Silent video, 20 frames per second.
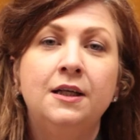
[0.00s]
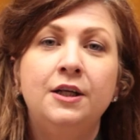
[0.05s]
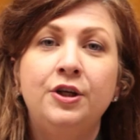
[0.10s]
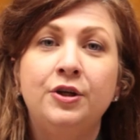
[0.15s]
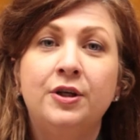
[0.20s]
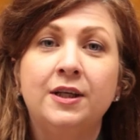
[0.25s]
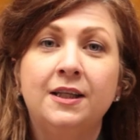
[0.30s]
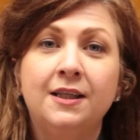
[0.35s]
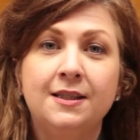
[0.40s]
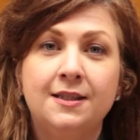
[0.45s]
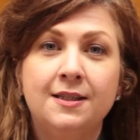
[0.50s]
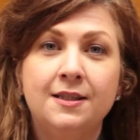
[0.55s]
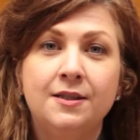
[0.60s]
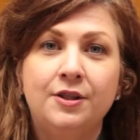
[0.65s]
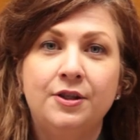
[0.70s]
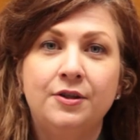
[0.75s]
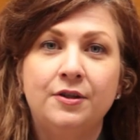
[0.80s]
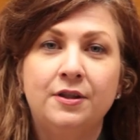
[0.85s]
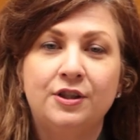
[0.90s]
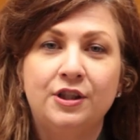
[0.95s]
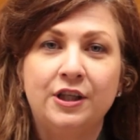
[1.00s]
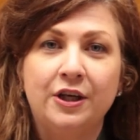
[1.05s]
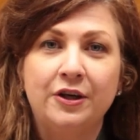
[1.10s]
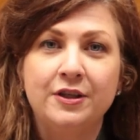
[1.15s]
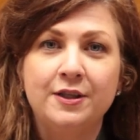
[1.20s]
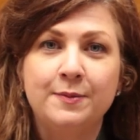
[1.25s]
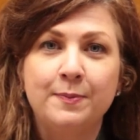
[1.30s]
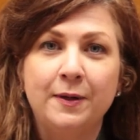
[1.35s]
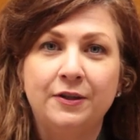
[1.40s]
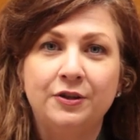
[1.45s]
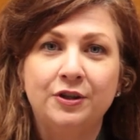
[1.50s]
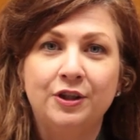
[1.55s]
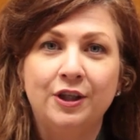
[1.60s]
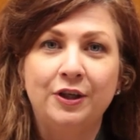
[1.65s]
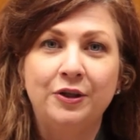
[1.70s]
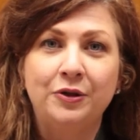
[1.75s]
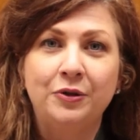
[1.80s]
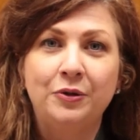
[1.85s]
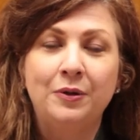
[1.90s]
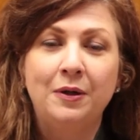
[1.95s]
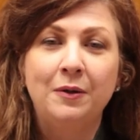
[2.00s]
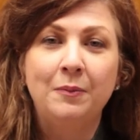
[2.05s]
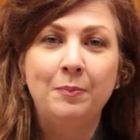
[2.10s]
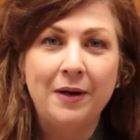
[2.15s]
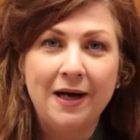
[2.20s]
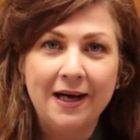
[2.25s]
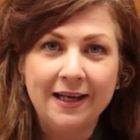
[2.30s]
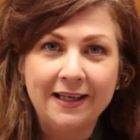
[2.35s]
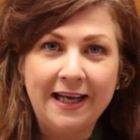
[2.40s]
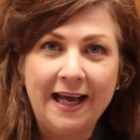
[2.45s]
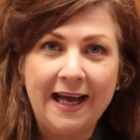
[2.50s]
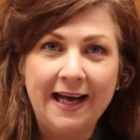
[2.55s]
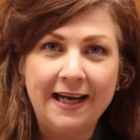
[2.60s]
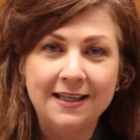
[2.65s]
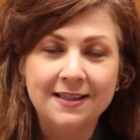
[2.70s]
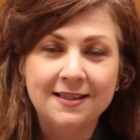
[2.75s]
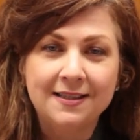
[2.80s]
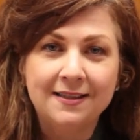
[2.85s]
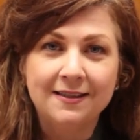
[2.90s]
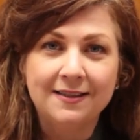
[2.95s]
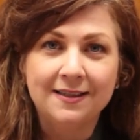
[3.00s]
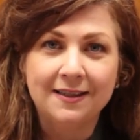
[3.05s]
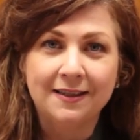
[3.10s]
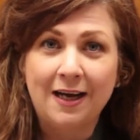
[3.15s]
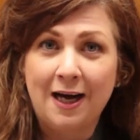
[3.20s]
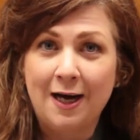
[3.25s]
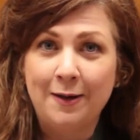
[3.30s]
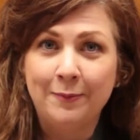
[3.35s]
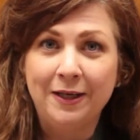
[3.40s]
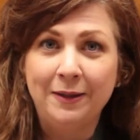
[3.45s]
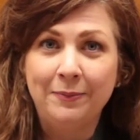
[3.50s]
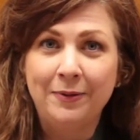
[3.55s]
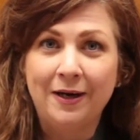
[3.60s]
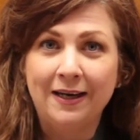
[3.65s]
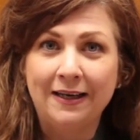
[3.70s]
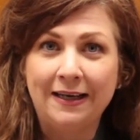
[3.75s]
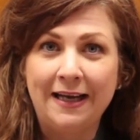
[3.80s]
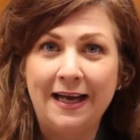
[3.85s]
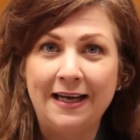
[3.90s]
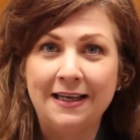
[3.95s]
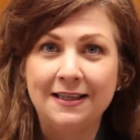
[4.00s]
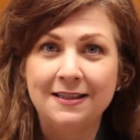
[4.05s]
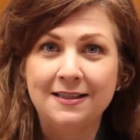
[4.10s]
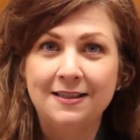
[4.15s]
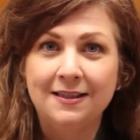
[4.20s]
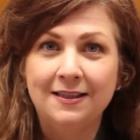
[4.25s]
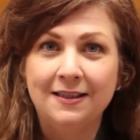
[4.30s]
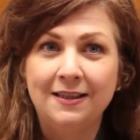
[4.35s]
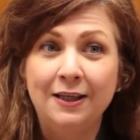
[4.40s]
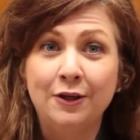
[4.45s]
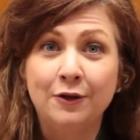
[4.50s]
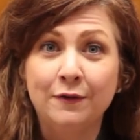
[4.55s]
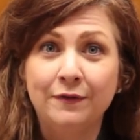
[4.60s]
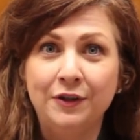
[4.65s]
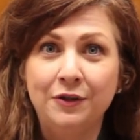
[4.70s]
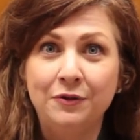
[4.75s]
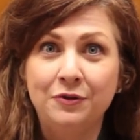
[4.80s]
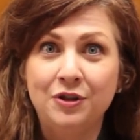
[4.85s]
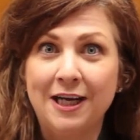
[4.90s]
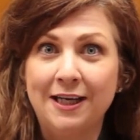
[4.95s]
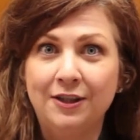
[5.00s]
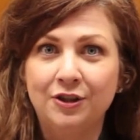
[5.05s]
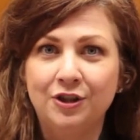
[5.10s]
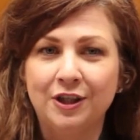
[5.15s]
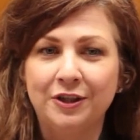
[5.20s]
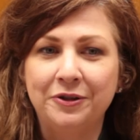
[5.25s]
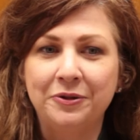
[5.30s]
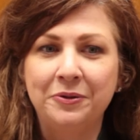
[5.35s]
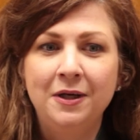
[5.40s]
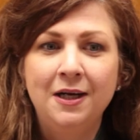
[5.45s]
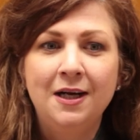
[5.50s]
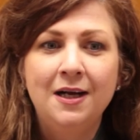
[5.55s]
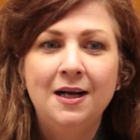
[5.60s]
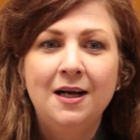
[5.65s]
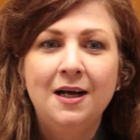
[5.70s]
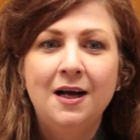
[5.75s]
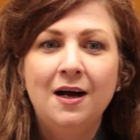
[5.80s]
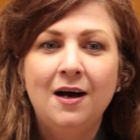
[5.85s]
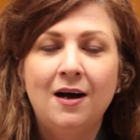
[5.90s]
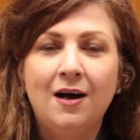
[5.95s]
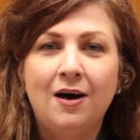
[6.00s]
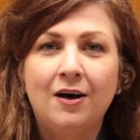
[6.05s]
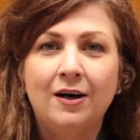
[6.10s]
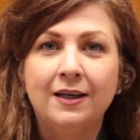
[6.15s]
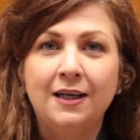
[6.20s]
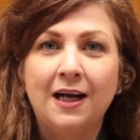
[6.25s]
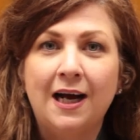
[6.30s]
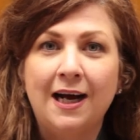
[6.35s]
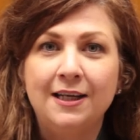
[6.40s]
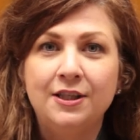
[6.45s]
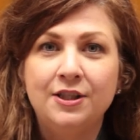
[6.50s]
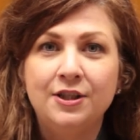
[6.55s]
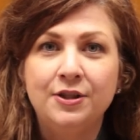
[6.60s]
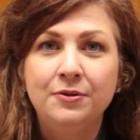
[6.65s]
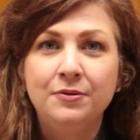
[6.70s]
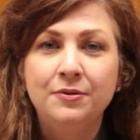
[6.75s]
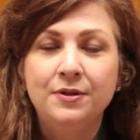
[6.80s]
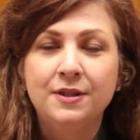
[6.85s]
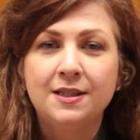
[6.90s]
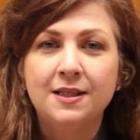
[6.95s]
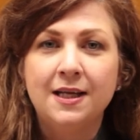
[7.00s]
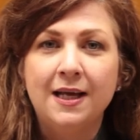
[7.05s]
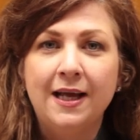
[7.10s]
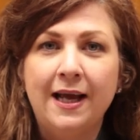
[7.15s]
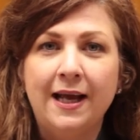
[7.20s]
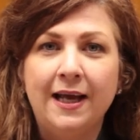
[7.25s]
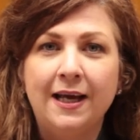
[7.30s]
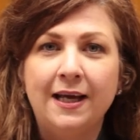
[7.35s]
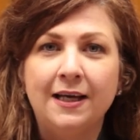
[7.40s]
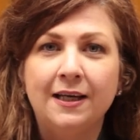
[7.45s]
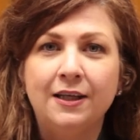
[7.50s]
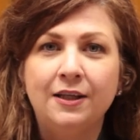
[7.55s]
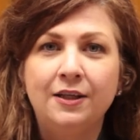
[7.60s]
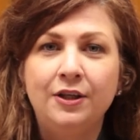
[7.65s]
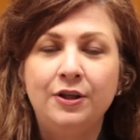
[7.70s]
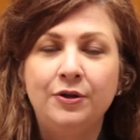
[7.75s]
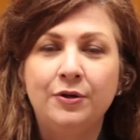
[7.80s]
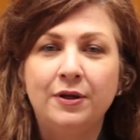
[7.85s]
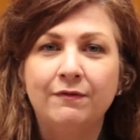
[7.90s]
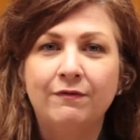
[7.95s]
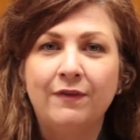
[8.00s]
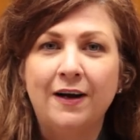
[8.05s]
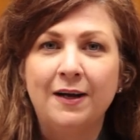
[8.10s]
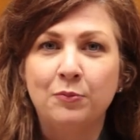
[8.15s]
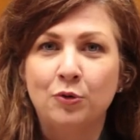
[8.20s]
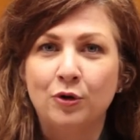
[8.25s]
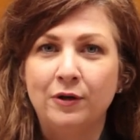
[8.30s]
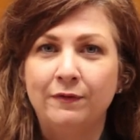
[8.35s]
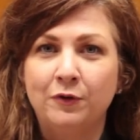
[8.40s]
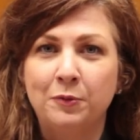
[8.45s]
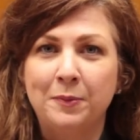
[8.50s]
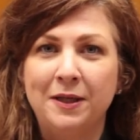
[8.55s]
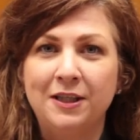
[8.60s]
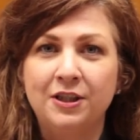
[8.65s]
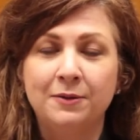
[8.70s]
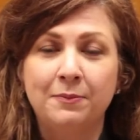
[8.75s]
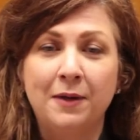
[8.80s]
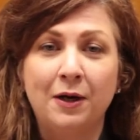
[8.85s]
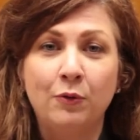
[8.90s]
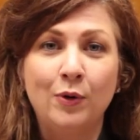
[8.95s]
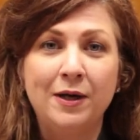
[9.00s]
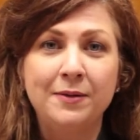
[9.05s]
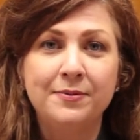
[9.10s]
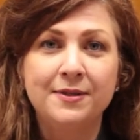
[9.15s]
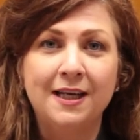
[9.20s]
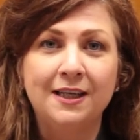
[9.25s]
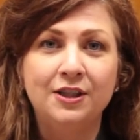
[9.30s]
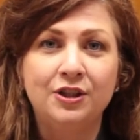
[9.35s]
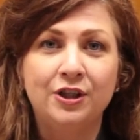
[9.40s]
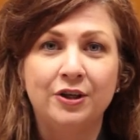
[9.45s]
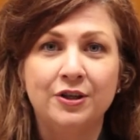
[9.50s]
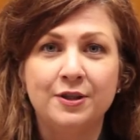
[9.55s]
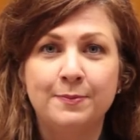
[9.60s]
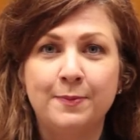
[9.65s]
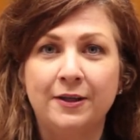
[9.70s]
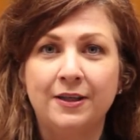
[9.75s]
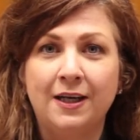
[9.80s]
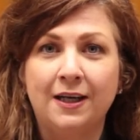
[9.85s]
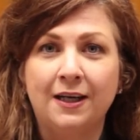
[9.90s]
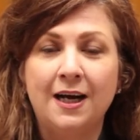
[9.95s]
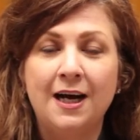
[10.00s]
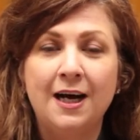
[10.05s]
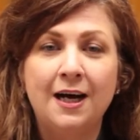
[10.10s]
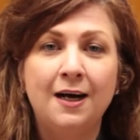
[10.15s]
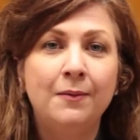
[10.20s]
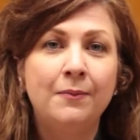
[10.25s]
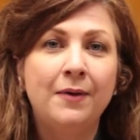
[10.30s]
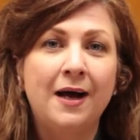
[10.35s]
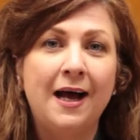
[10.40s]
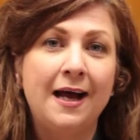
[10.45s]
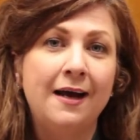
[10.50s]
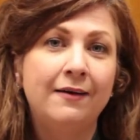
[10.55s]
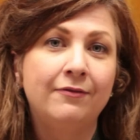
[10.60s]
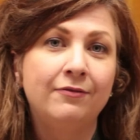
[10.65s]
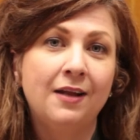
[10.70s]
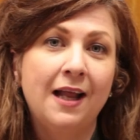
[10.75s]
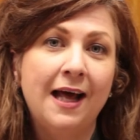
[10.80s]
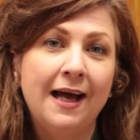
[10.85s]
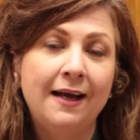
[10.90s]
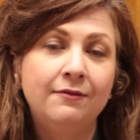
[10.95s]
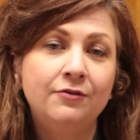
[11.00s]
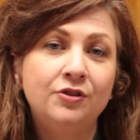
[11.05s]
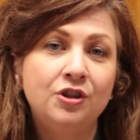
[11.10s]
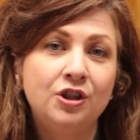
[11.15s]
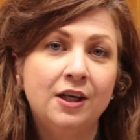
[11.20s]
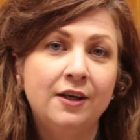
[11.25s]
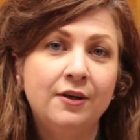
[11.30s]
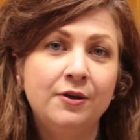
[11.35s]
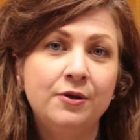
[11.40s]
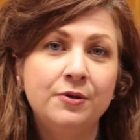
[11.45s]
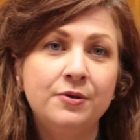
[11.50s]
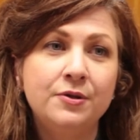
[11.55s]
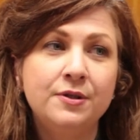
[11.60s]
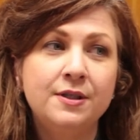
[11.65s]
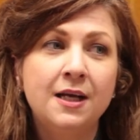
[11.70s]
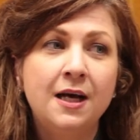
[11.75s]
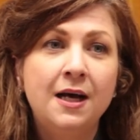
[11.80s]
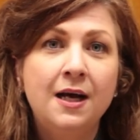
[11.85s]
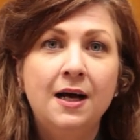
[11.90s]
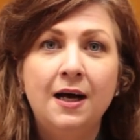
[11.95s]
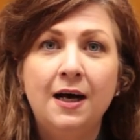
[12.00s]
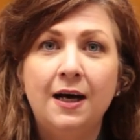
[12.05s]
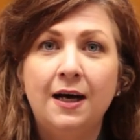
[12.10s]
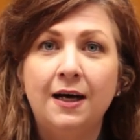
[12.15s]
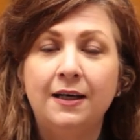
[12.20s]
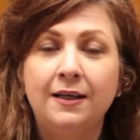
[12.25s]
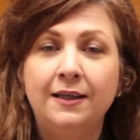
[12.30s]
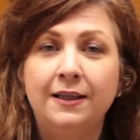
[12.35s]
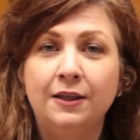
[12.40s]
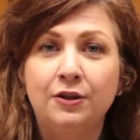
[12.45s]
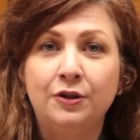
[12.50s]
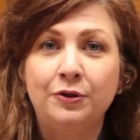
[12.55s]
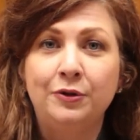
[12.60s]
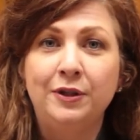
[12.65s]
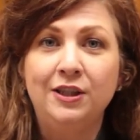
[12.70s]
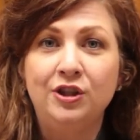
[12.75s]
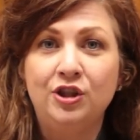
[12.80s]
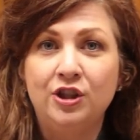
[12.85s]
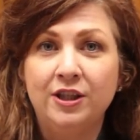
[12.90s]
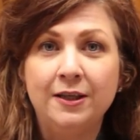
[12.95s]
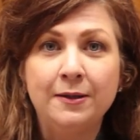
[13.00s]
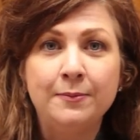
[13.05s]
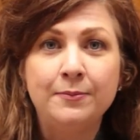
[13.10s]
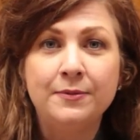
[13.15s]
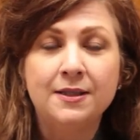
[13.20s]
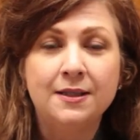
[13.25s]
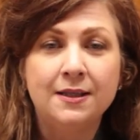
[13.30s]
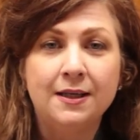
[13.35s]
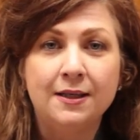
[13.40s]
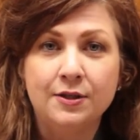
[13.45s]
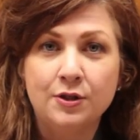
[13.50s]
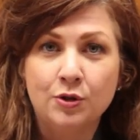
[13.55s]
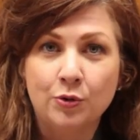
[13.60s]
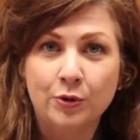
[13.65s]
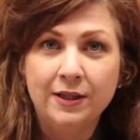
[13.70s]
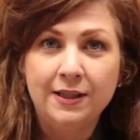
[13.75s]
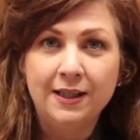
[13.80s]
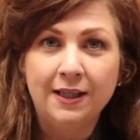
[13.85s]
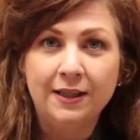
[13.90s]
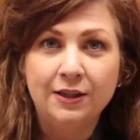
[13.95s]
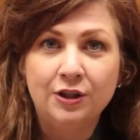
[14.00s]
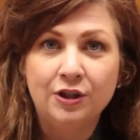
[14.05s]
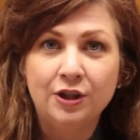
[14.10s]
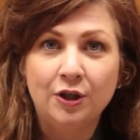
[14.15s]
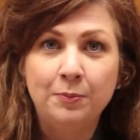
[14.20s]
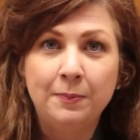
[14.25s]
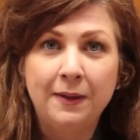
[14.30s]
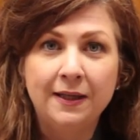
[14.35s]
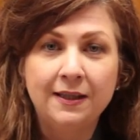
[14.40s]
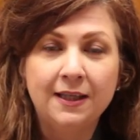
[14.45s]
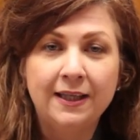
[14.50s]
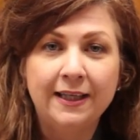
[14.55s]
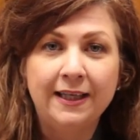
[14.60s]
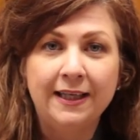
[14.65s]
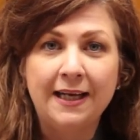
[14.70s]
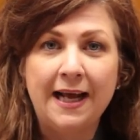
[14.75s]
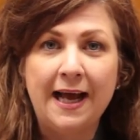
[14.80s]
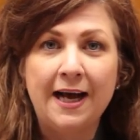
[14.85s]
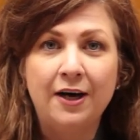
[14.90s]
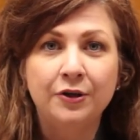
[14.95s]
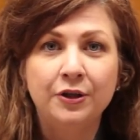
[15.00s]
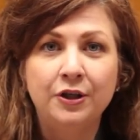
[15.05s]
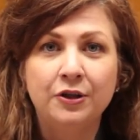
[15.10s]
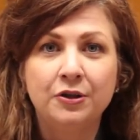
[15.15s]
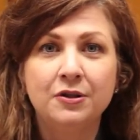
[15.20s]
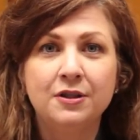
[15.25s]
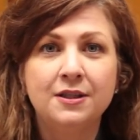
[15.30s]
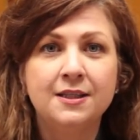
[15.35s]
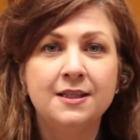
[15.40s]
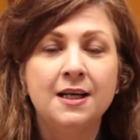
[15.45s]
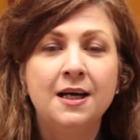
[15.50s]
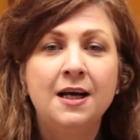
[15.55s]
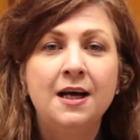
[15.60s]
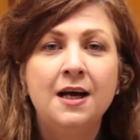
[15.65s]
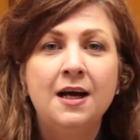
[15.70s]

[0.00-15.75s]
You can listen to the Sharon Spell Show podcast. It's a comedy podcast, interview, chat show on iTunes, and you can find more information at my website, SharonSpell.com. I have live shows, including Gems, a storytelling show monthly at Halyards,